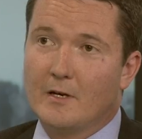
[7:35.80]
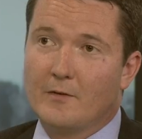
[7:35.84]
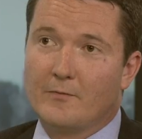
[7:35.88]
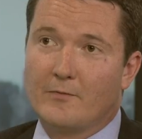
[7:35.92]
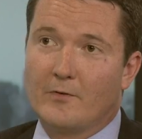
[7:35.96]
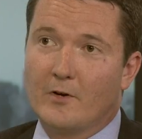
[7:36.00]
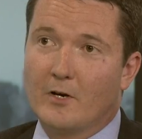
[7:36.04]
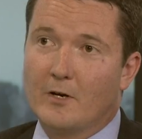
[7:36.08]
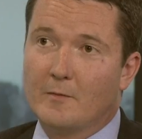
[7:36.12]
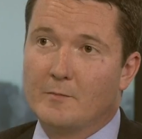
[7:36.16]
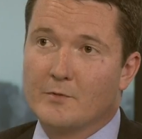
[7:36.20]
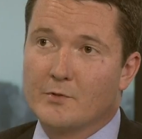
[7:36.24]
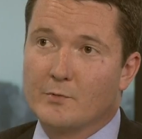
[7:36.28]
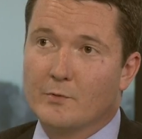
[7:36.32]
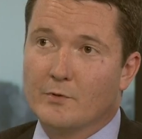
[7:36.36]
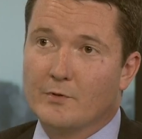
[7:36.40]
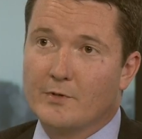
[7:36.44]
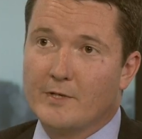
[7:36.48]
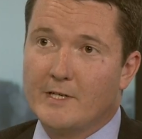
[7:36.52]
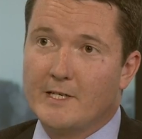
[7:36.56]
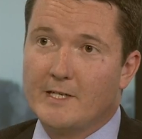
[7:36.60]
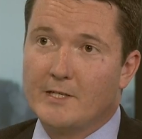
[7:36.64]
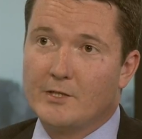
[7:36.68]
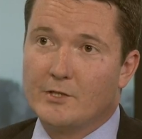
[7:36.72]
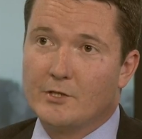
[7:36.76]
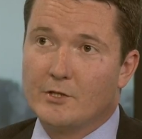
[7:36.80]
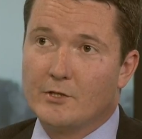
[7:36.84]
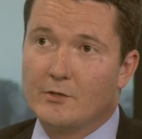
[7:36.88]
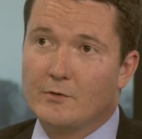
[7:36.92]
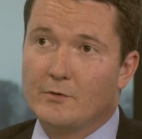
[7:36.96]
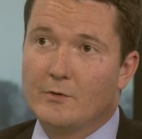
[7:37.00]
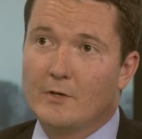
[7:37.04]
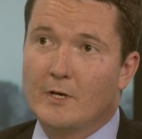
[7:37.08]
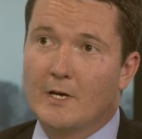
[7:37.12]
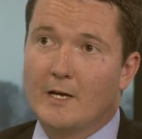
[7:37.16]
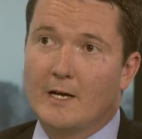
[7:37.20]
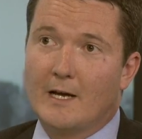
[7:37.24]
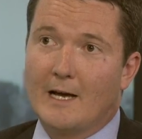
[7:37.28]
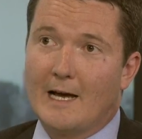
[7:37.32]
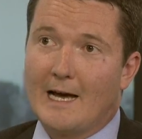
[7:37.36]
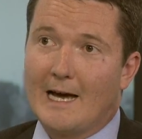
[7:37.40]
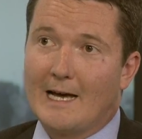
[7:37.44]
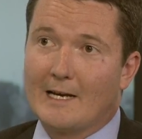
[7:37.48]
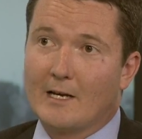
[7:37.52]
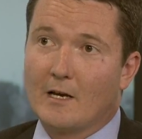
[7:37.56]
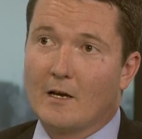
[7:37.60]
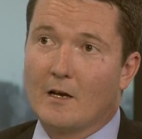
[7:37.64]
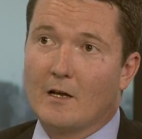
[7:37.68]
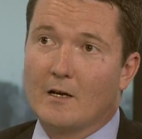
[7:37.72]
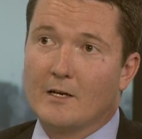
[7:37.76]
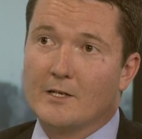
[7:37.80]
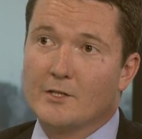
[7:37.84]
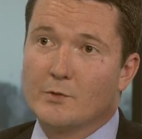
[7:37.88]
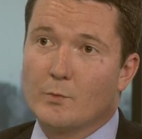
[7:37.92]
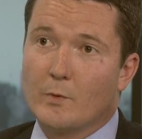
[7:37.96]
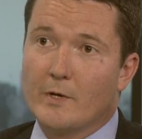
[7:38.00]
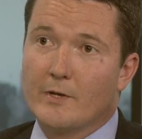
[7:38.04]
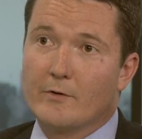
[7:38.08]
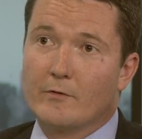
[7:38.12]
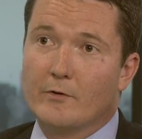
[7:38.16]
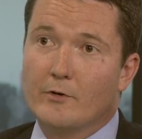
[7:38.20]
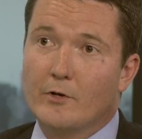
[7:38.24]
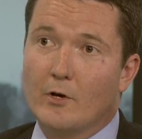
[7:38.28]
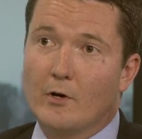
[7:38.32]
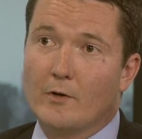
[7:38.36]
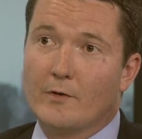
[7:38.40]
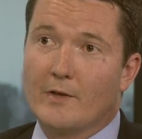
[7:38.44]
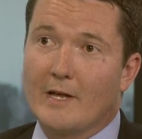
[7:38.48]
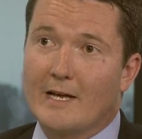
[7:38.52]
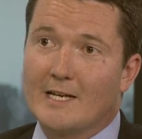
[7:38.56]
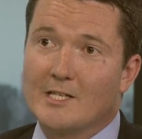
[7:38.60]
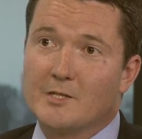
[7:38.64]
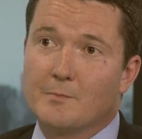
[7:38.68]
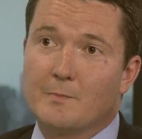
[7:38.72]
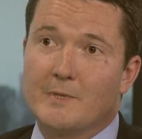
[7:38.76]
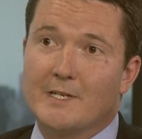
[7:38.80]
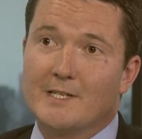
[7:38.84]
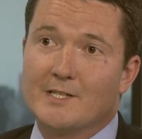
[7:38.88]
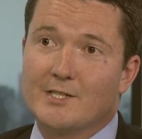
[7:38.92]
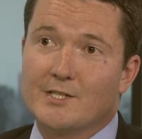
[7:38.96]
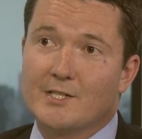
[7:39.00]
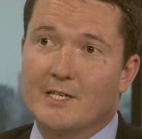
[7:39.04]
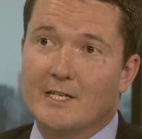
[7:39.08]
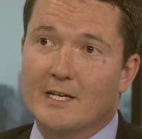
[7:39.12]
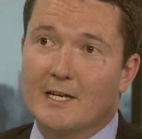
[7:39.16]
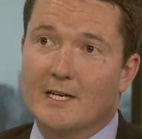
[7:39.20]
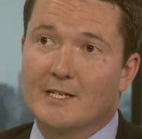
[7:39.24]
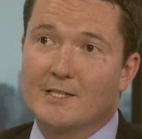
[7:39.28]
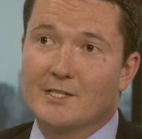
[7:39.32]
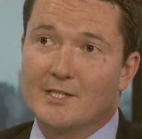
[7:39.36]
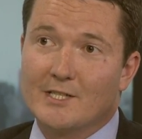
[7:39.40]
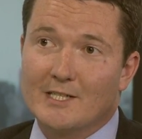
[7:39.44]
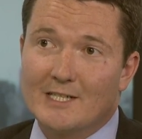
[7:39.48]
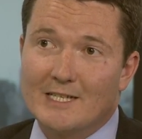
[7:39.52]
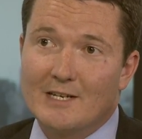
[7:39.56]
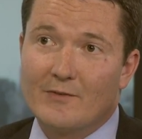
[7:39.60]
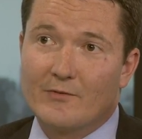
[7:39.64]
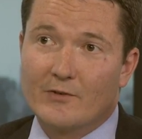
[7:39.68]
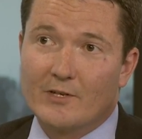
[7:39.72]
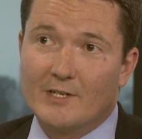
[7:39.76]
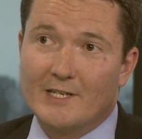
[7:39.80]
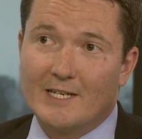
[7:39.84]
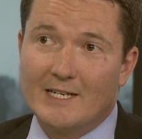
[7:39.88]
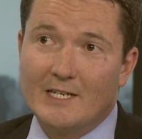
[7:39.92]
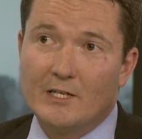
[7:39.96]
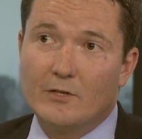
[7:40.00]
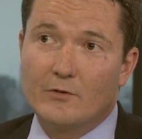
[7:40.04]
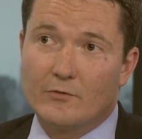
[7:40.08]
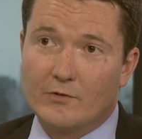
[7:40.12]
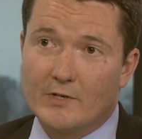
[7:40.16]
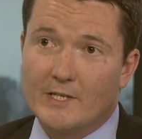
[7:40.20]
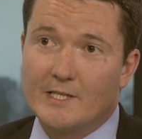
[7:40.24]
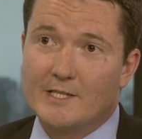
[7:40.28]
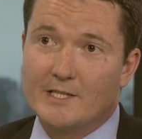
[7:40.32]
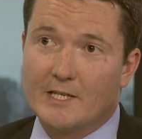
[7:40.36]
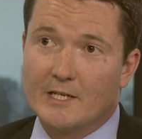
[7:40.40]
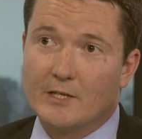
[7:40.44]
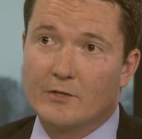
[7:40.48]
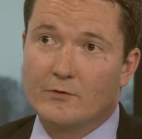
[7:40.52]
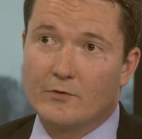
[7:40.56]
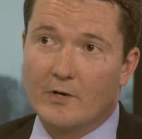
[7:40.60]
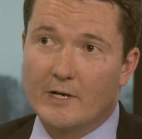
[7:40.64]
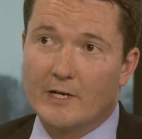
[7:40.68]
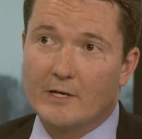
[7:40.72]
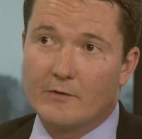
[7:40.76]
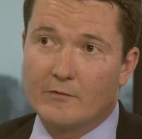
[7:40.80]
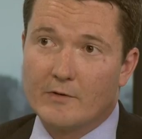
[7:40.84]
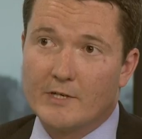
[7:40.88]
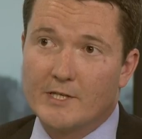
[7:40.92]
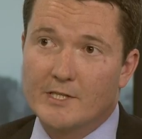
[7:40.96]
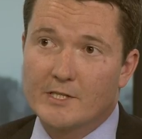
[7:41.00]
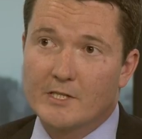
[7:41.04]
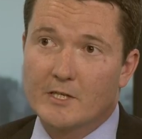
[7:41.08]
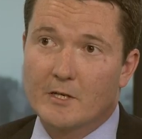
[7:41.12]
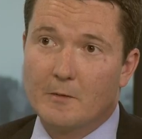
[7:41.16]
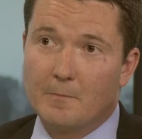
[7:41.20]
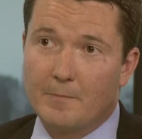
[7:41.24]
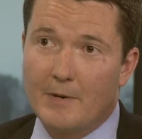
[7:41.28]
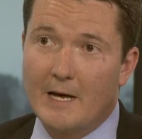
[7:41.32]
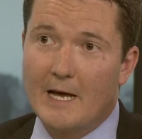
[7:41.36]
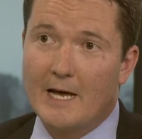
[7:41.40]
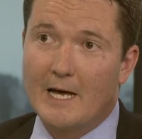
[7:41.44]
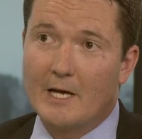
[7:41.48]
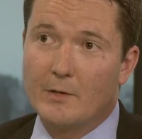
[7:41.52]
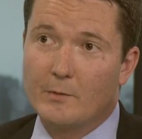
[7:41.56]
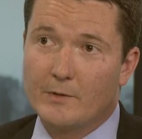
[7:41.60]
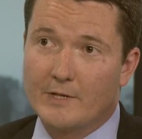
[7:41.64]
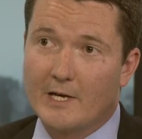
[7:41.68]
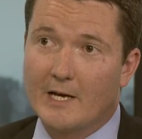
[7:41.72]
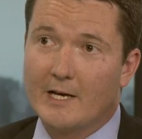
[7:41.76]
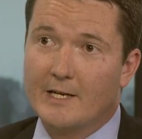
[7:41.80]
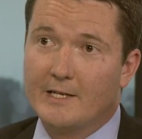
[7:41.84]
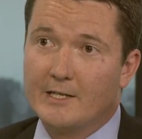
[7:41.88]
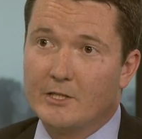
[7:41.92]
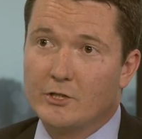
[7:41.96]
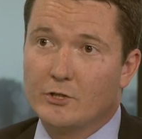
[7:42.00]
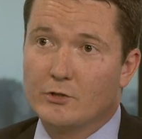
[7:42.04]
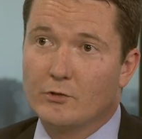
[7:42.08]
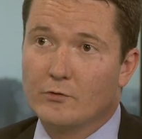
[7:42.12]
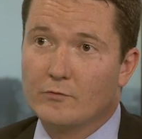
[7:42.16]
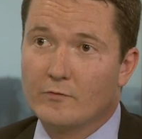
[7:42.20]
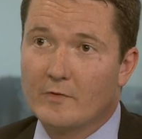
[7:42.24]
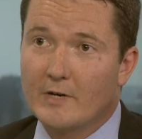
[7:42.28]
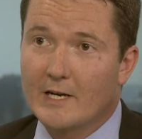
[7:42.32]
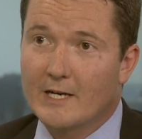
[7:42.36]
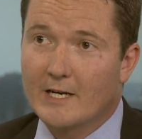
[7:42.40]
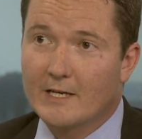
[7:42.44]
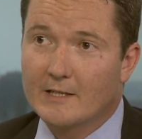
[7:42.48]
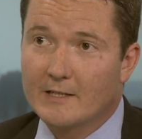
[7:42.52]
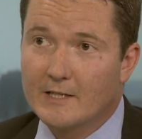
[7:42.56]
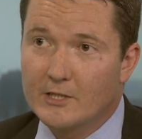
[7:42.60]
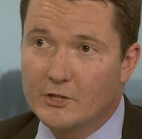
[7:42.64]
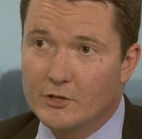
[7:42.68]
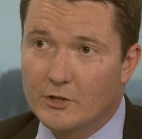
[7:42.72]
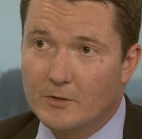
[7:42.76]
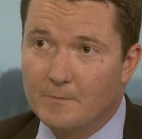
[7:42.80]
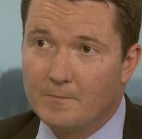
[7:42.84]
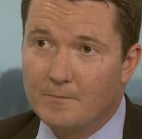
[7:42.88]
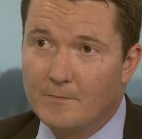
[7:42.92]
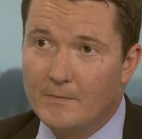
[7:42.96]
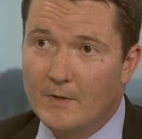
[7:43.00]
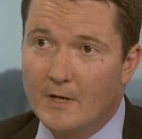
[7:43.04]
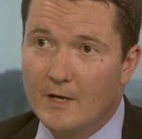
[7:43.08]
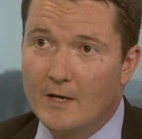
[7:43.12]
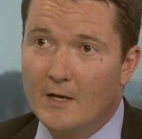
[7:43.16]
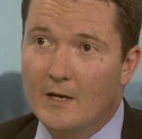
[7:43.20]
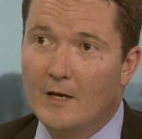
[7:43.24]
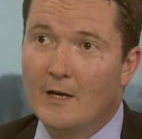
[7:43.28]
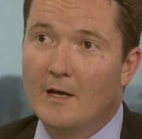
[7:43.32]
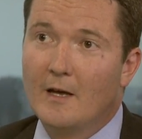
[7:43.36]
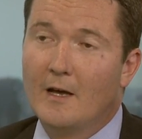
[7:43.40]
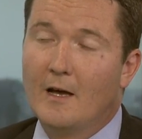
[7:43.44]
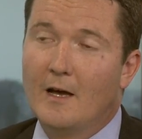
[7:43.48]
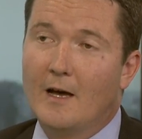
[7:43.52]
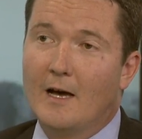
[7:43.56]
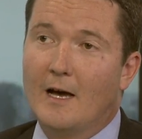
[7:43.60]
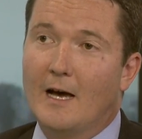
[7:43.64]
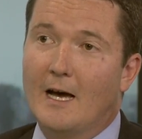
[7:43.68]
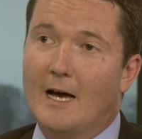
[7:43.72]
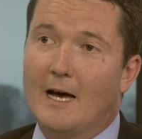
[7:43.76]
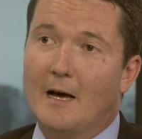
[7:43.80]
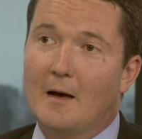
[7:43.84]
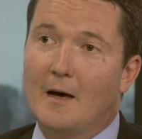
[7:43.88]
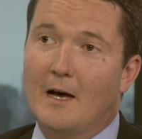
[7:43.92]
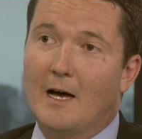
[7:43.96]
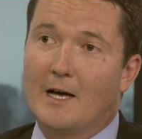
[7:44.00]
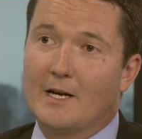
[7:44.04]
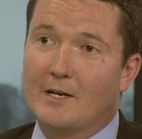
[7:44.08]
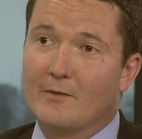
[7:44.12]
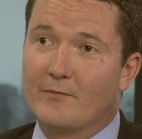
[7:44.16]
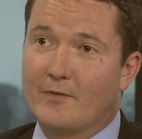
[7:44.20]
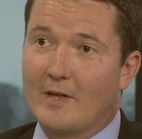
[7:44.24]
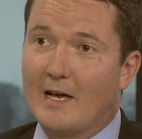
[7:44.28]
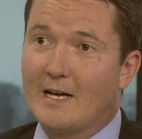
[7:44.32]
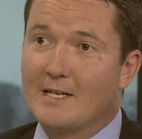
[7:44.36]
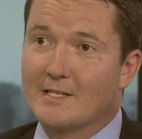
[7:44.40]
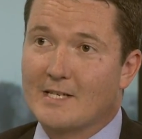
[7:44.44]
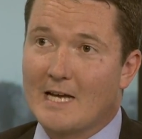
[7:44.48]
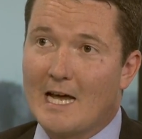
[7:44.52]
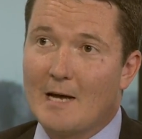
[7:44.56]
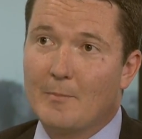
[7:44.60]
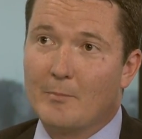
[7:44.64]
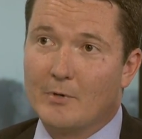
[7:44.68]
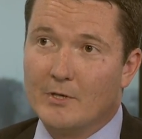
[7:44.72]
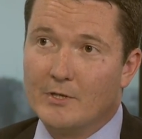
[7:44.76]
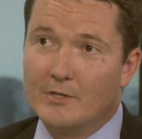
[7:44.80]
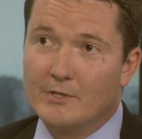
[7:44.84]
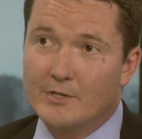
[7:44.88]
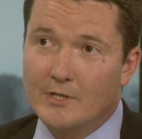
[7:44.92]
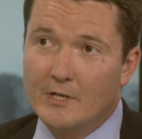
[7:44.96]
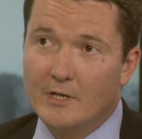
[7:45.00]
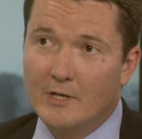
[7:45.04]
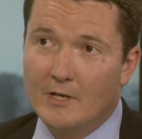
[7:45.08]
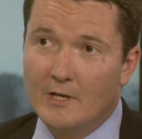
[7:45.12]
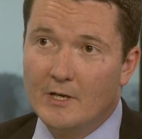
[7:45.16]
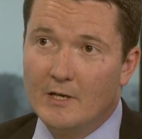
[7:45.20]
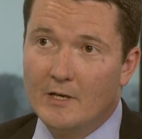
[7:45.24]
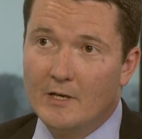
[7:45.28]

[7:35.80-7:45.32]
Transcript: firms will need to analyse whether or not there has been a significant increase in credit risk compared with that initial recognition. And if that's happened,